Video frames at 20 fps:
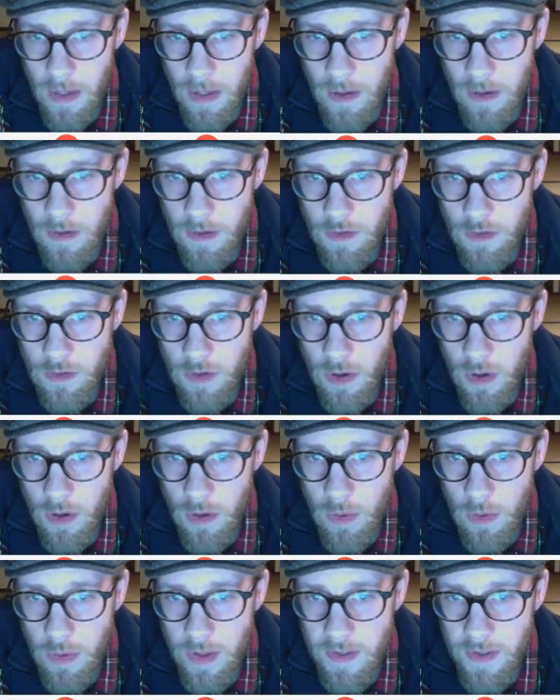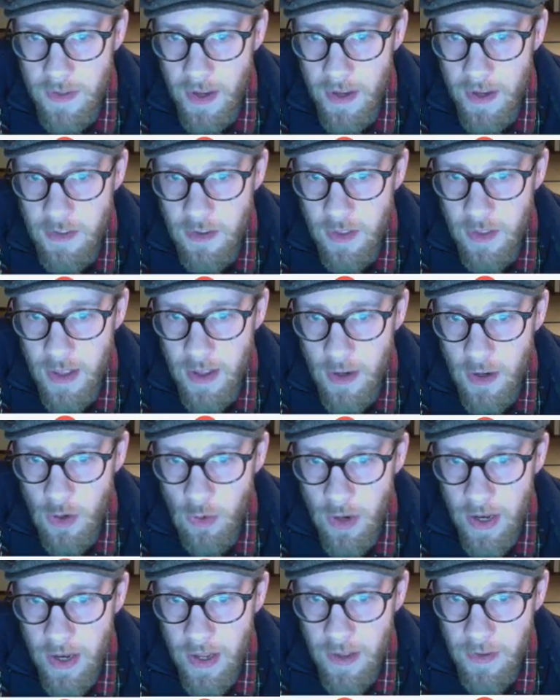So these guys are the
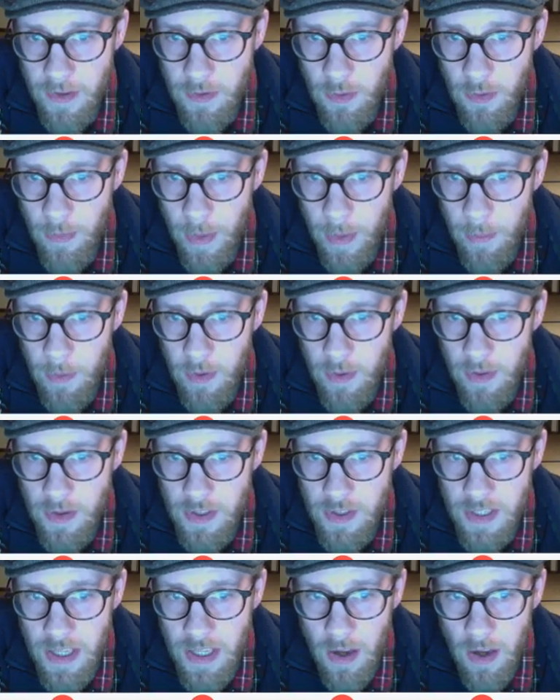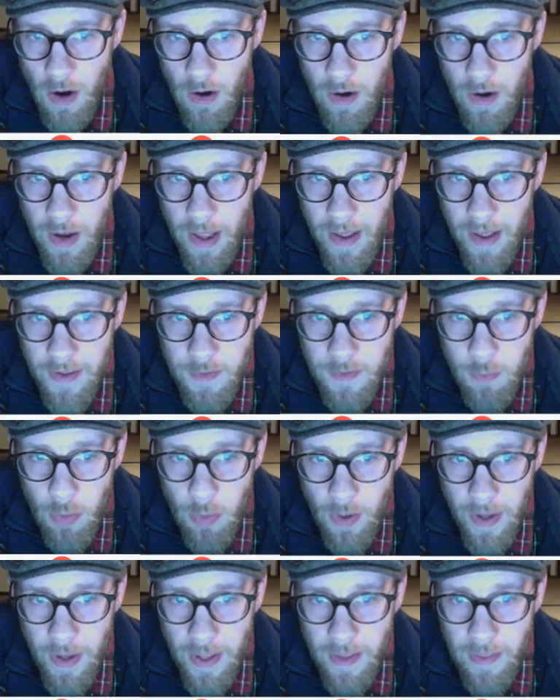ingredients. Remember, the tRNA is
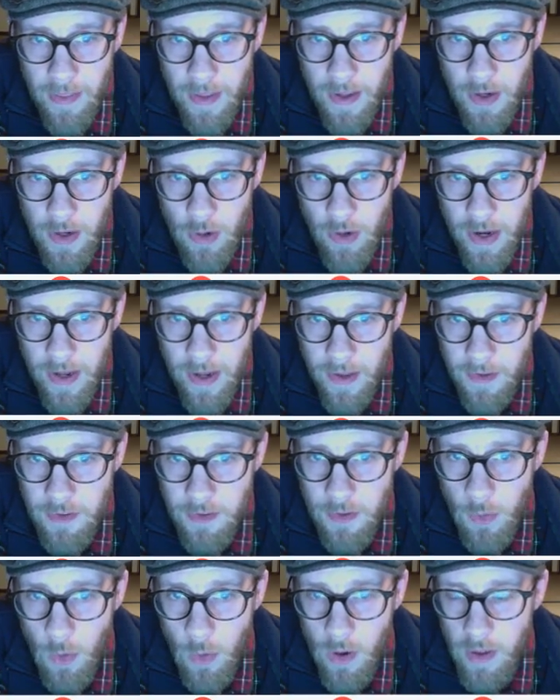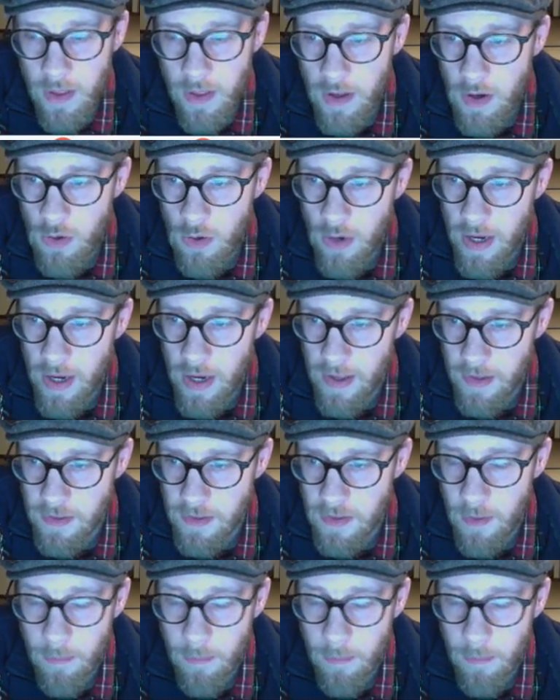bringing the ingredients. So what are the ingredients?